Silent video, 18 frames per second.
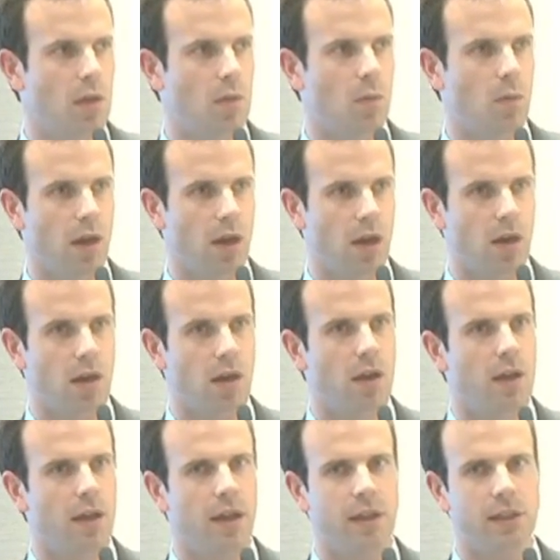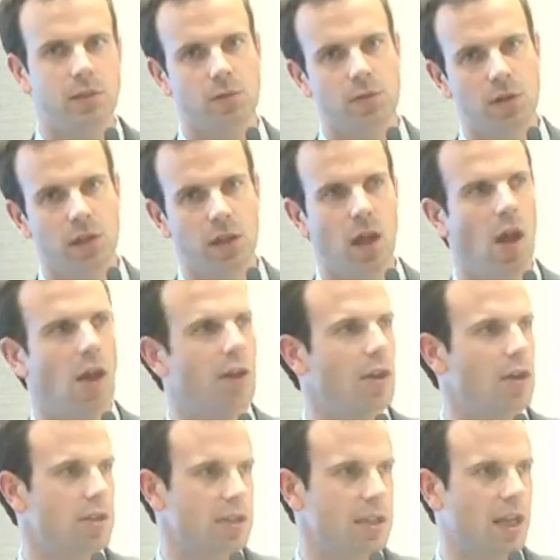where it's really
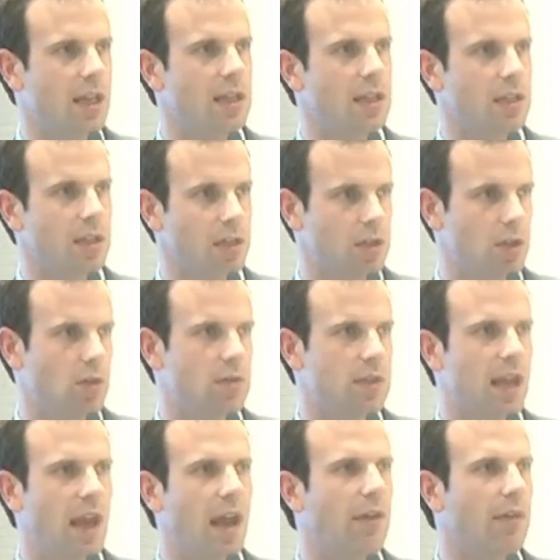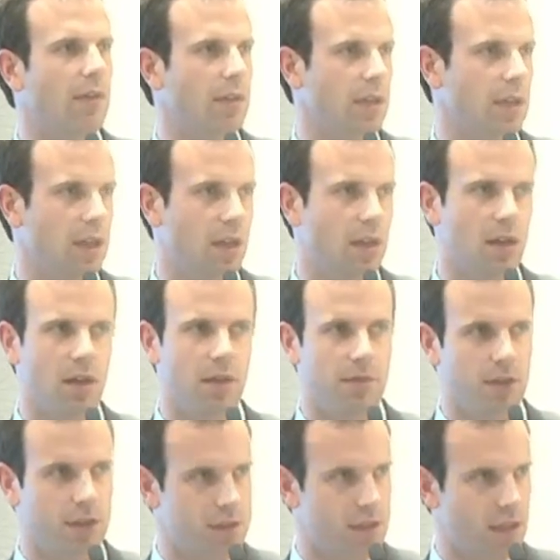understanding the totality
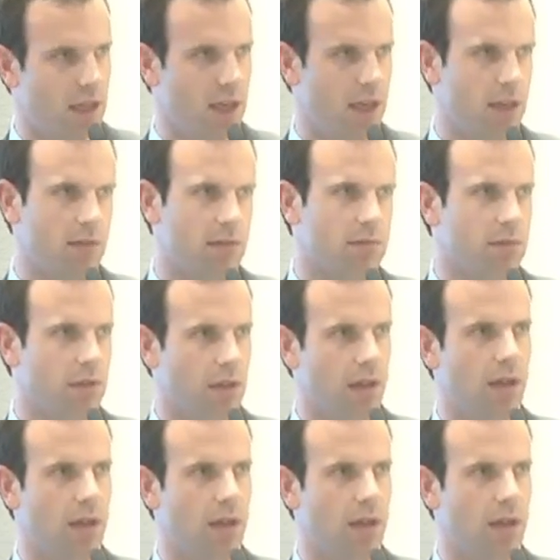of the setting.